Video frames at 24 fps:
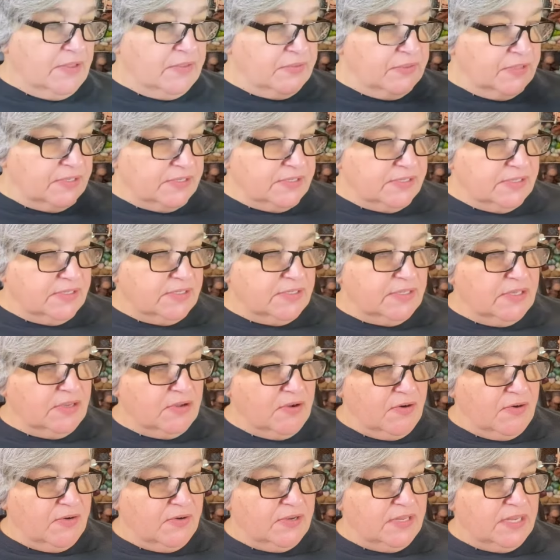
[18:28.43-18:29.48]
this is the
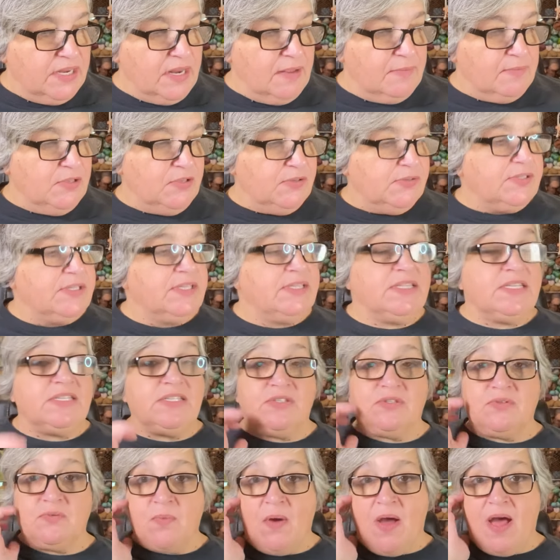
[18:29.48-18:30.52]
yarn that I'm using.
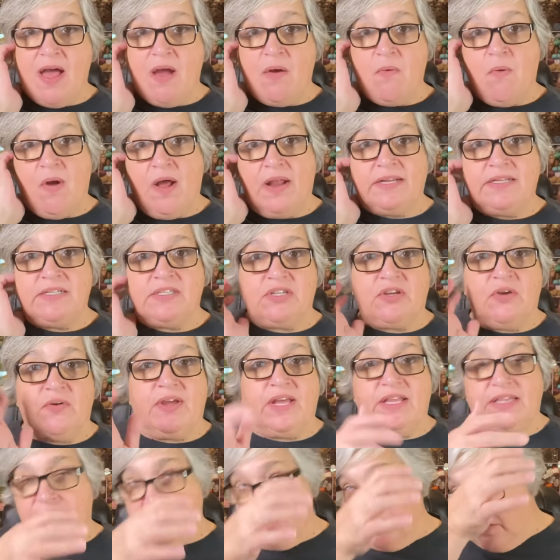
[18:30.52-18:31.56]
This is why I wanted to go
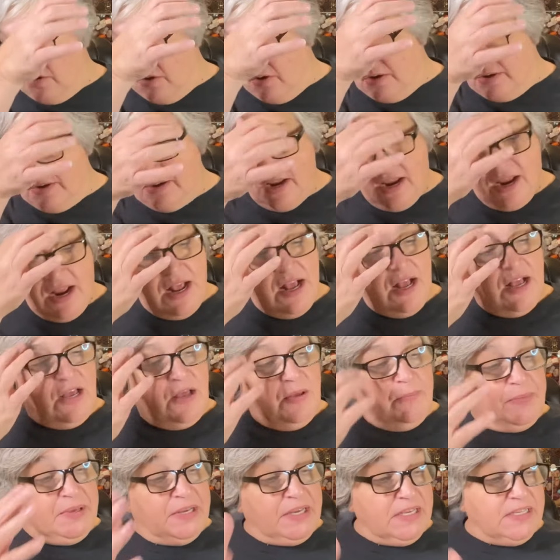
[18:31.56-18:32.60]
get the yarn,
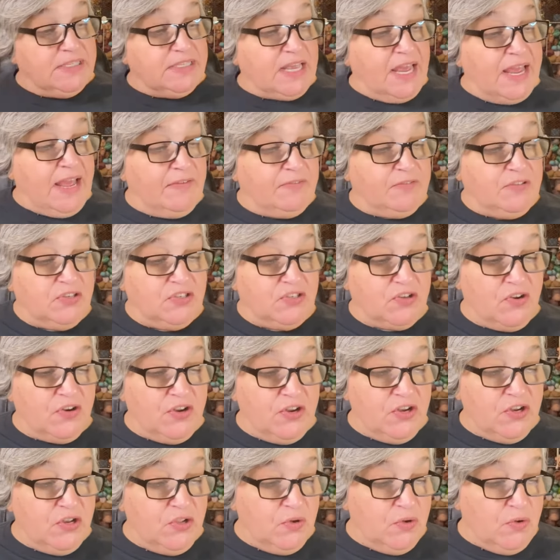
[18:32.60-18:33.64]
because I have to start a
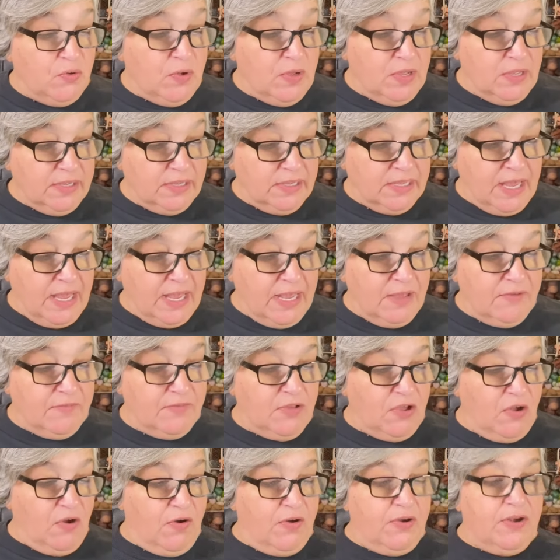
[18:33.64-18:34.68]
new cake of
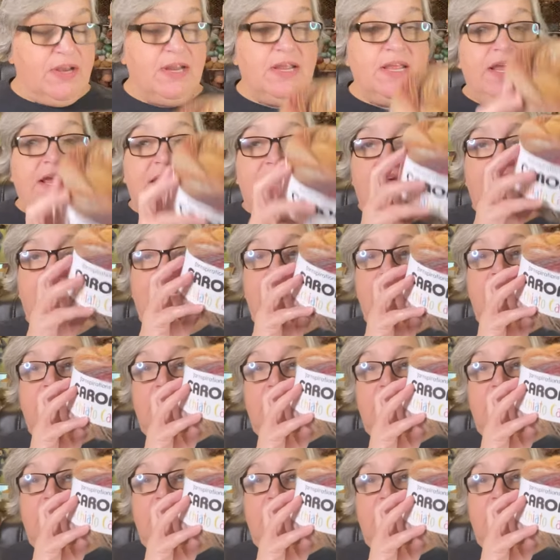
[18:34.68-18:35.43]
yarn. And